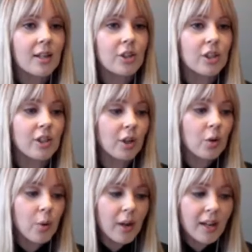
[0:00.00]
just a
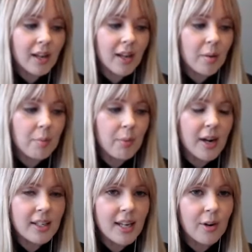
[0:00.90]
quick kind of
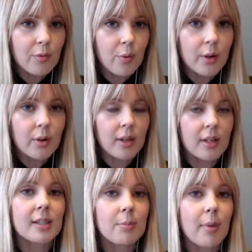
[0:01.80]
breakdown of what you can
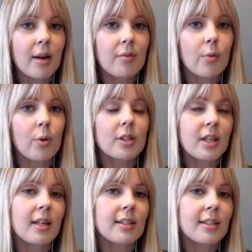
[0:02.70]
expect for
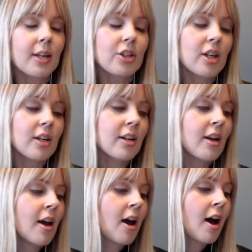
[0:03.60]
today's session.
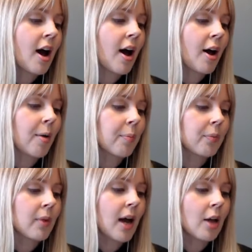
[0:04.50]

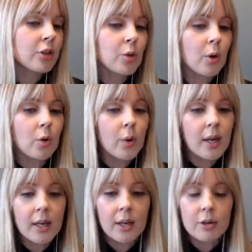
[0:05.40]
I'll do a quick
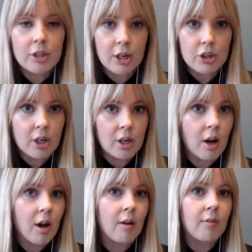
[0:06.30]
introduction
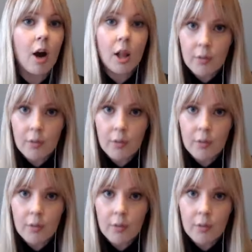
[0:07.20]
of all of our